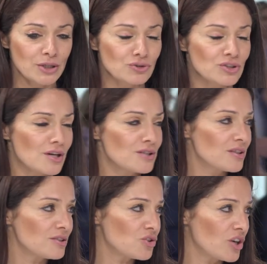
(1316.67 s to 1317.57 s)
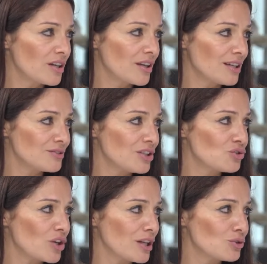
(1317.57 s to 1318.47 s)
disaster strike and then
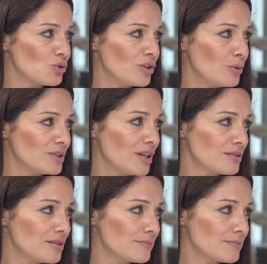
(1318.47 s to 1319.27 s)
trying to deal with that.